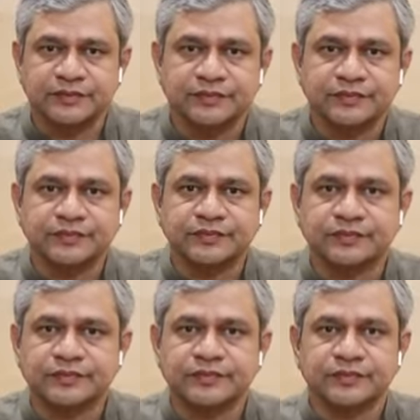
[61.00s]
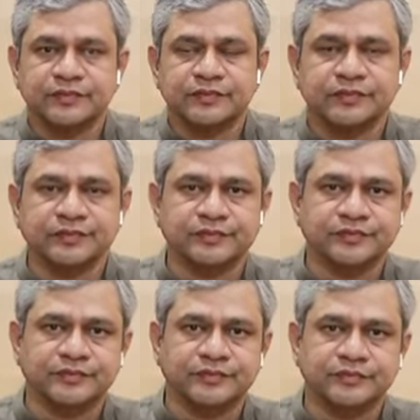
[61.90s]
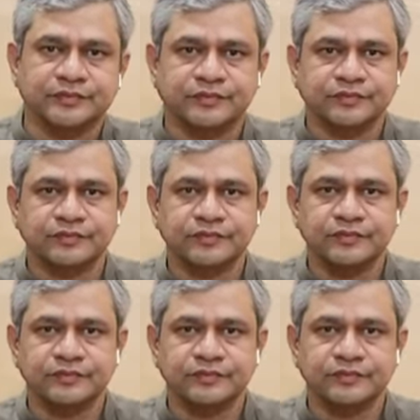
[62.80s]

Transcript: The person shown says nothing.